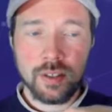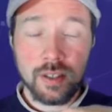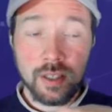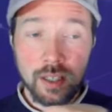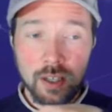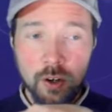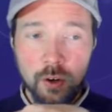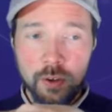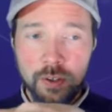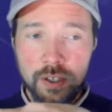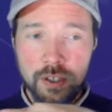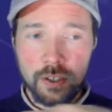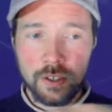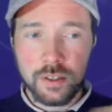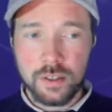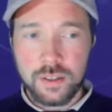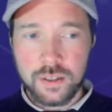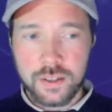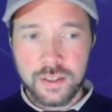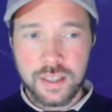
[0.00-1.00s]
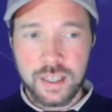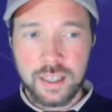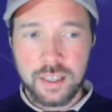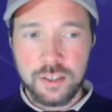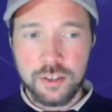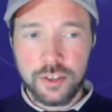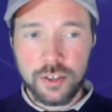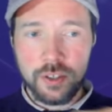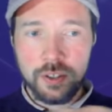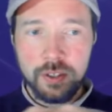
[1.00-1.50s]
the horizontal
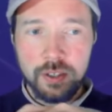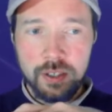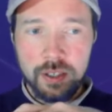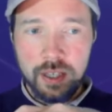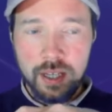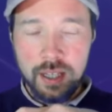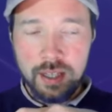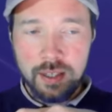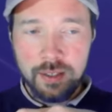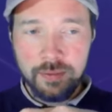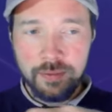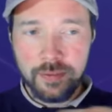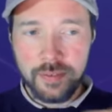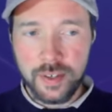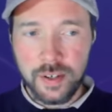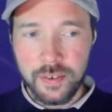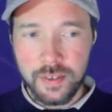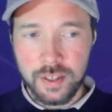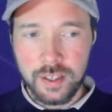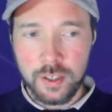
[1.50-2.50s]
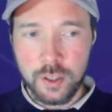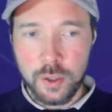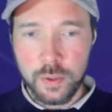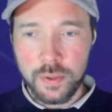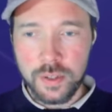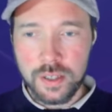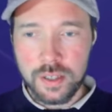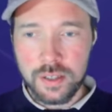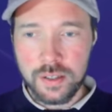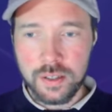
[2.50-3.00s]
tangent at the very
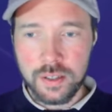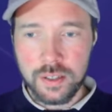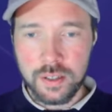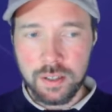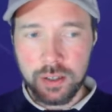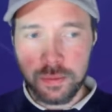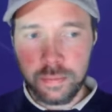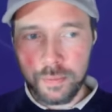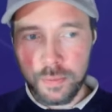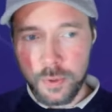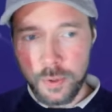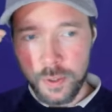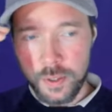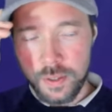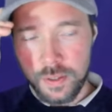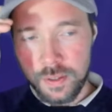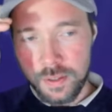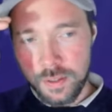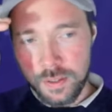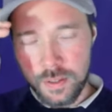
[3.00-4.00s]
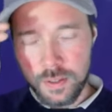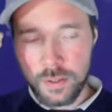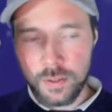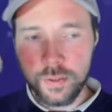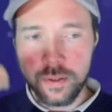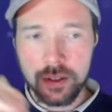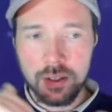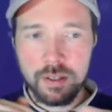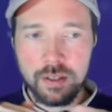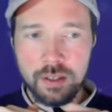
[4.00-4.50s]
lowest point, so
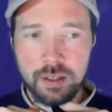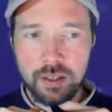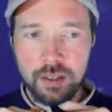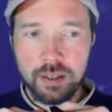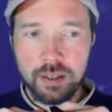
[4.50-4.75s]
it's the